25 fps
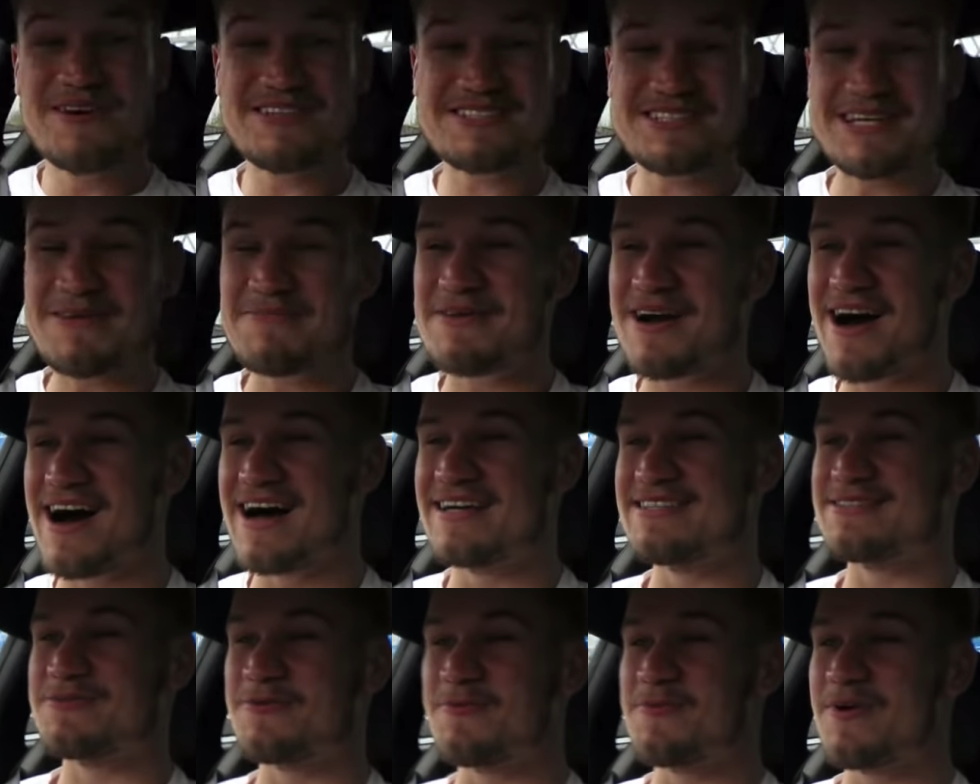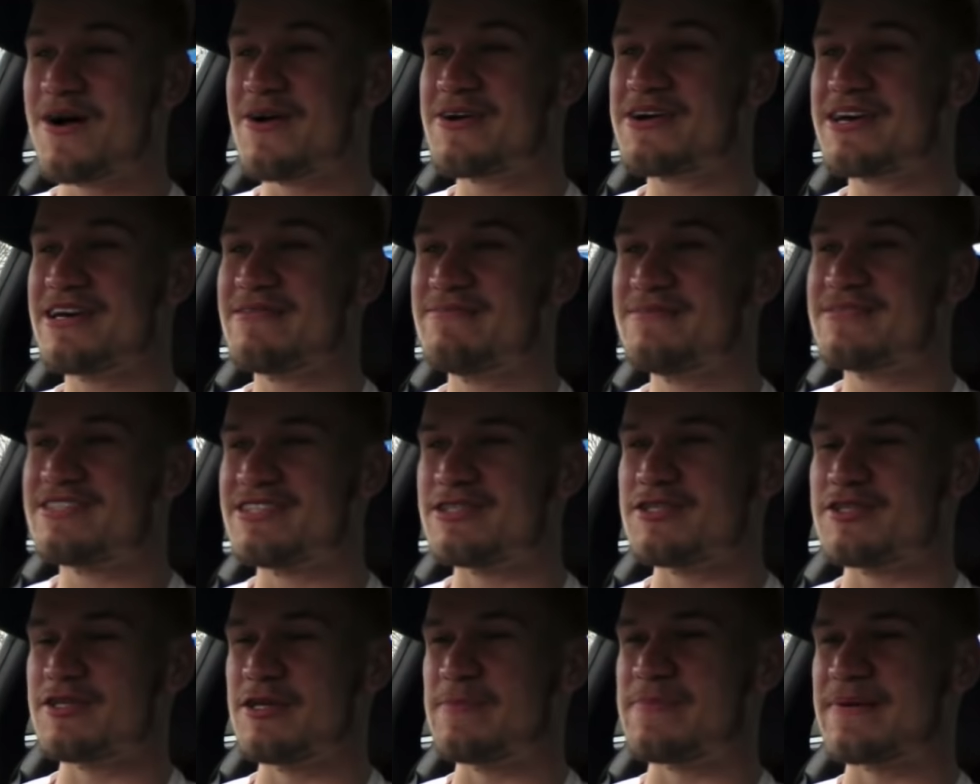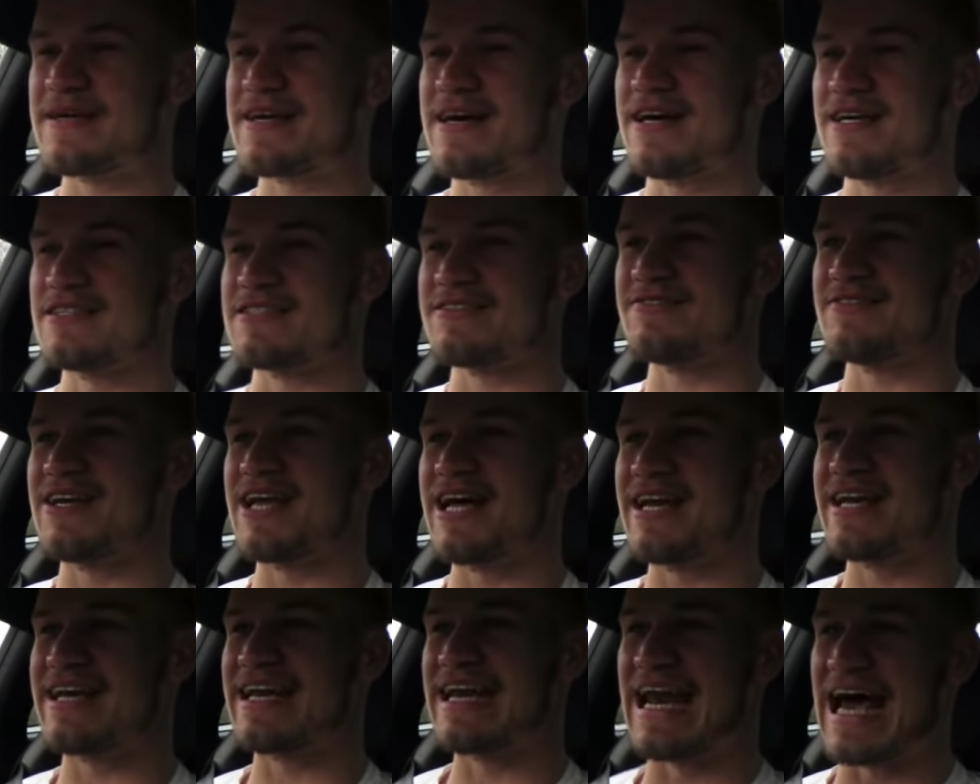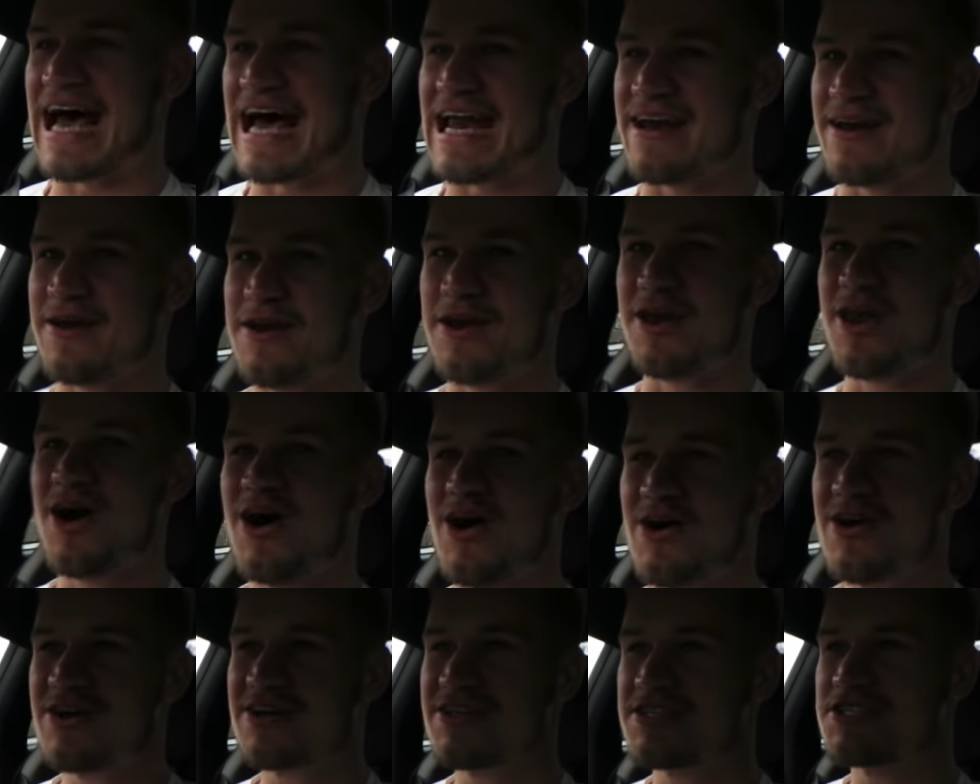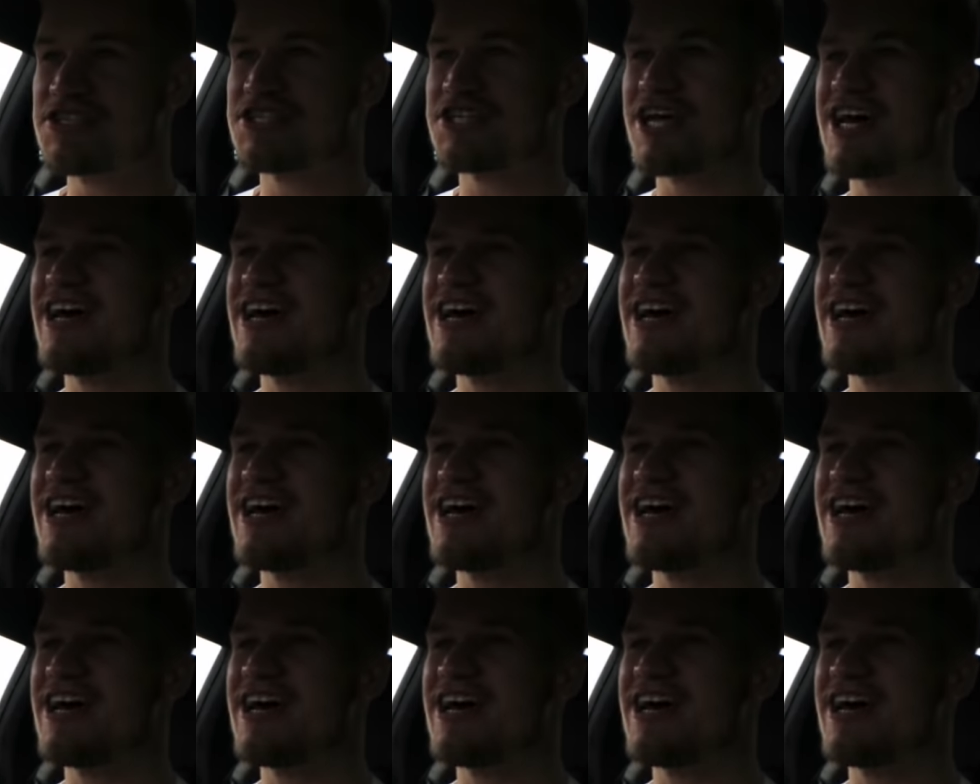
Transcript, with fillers: What's up guys, welcome to Supercars of London and a long